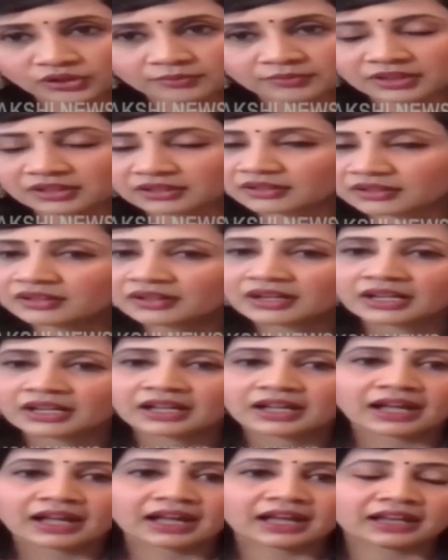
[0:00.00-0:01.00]
put a mirror
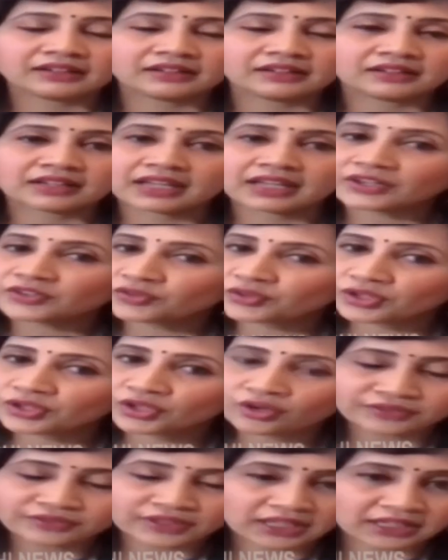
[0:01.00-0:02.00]
and get
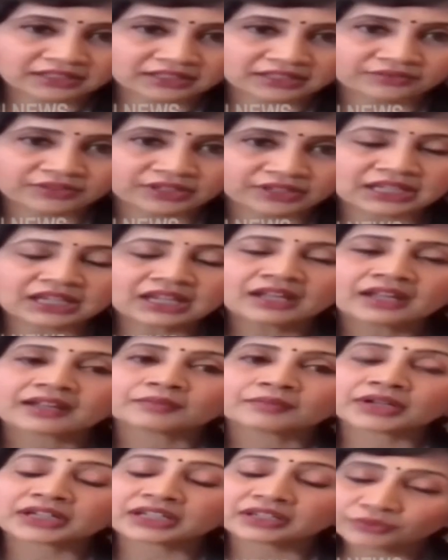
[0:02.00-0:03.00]
rid of negativity.
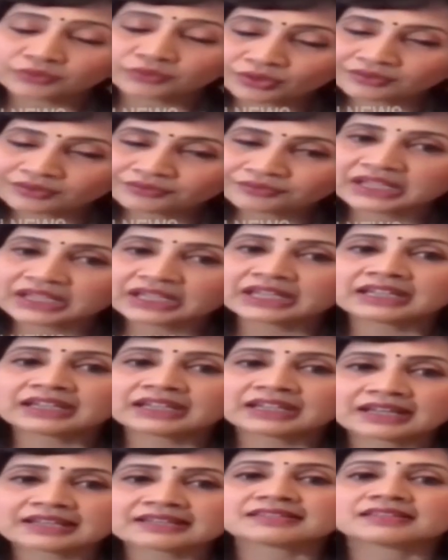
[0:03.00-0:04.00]
But if you are
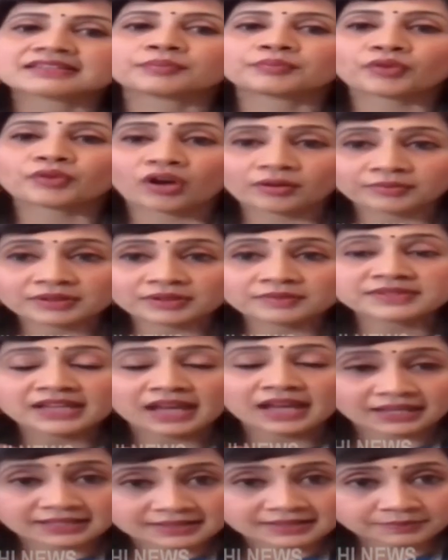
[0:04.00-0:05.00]
feeling yes, the problems
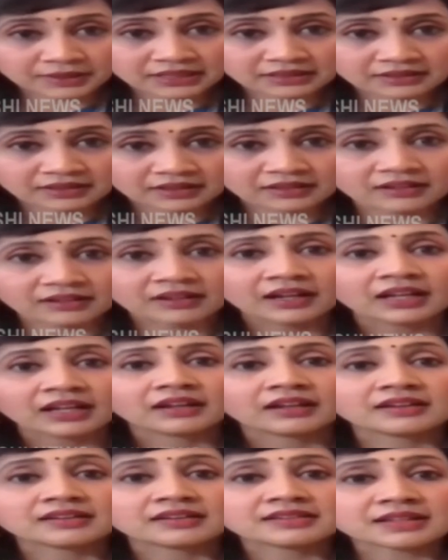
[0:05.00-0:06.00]
has been there,
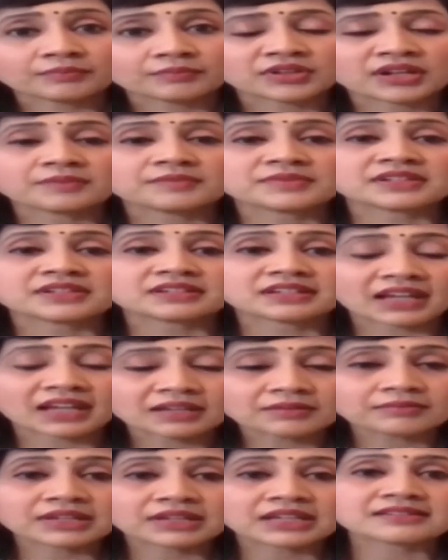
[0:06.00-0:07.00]
sometimes it
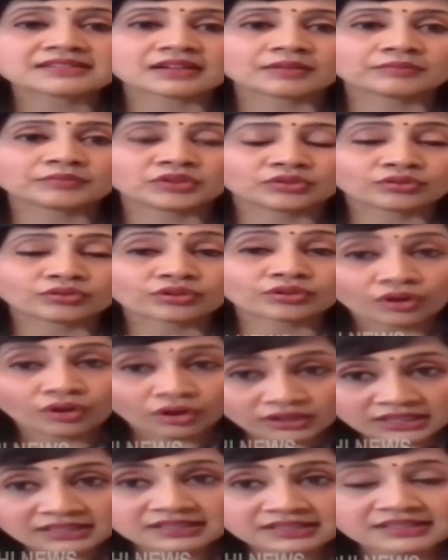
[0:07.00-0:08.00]
can be some
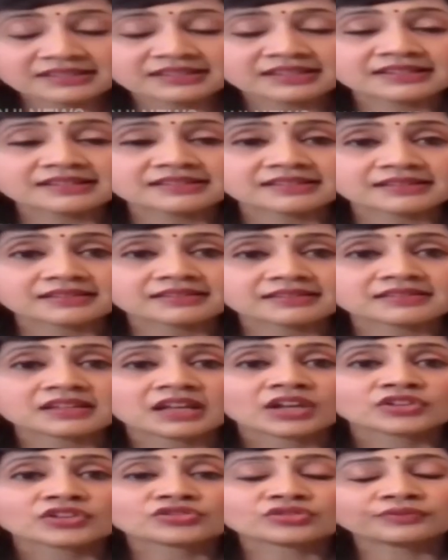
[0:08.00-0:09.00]
chronic diseases.
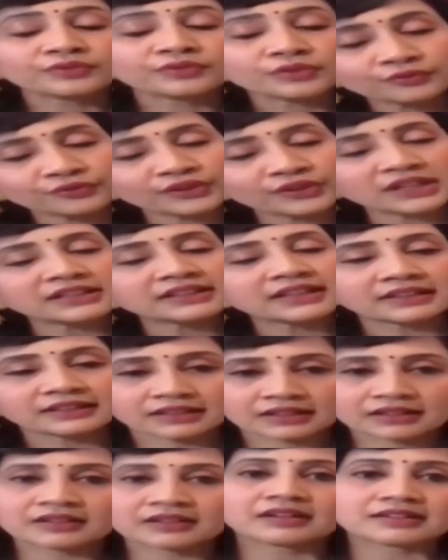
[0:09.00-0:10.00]
So if you feel that
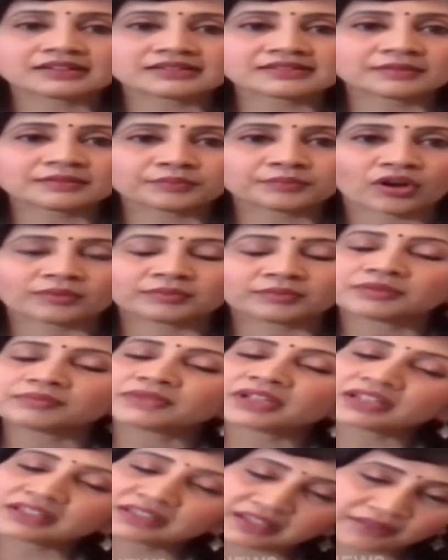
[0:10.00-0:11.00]
there is a
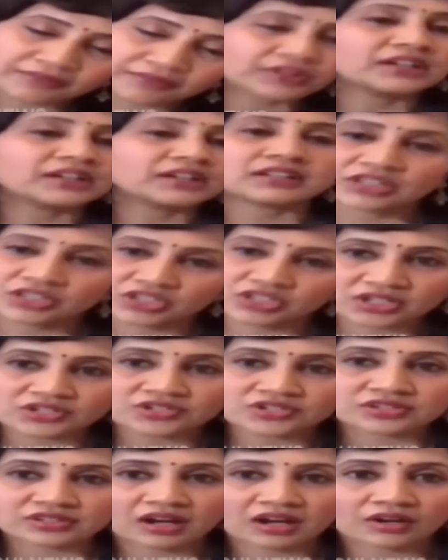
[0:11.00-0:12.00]
problem, then definitely
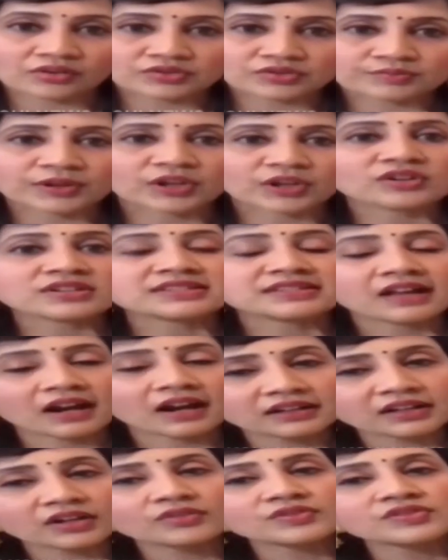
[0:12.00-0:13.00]
change the house, because
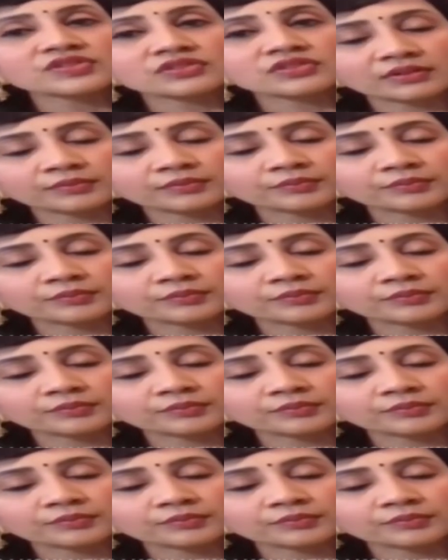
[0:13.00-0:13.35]
that house